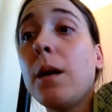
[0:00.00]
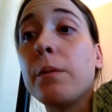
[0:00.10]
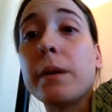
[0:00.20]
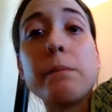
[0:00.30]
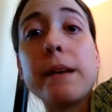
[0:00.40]

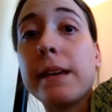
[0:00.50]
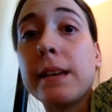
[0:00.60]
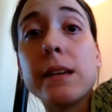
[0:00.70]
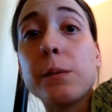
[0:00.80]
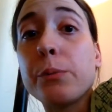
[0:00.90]
But I'm
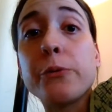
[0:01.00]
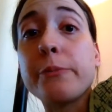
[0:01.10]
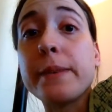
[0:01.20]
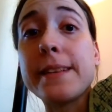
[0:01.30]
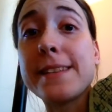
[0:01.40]
making
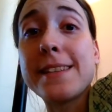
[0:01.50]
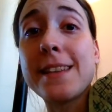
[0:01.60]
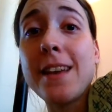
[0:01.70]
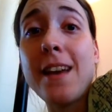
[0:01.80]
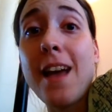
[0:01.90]
improvements
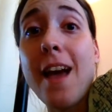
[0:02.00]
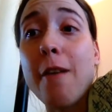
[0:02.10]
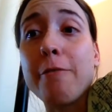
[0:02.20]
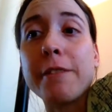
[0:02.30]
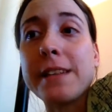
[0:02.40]

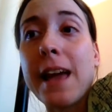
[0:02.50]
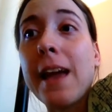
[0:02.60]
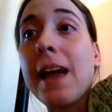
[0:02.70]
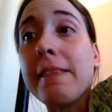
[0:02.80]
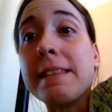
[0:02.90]
every
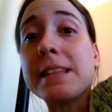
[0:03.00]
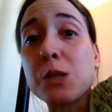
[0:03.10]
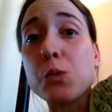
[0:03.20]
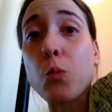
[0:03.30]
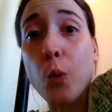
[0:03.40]
day, and this
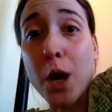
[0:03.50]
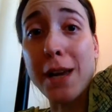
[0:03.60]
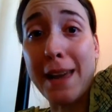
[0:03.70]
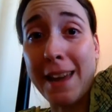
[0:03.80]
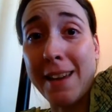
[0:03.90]
is
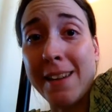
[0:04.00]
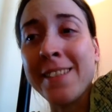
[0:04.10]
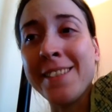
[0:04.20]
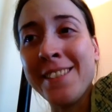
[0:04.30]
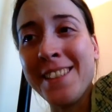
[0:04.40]
working.
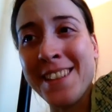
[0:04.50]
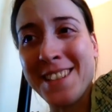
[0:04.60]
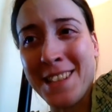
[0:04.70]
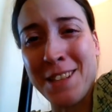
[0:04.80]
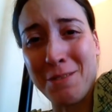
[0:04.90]
This
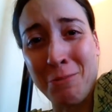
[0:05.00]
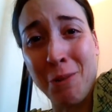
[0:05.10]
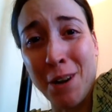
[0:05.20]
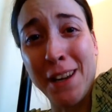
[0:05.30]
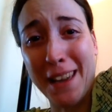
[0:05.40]
is
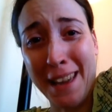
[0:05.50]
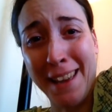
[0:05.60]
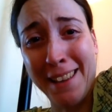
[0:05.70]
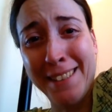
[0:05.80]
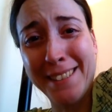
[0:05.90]
working.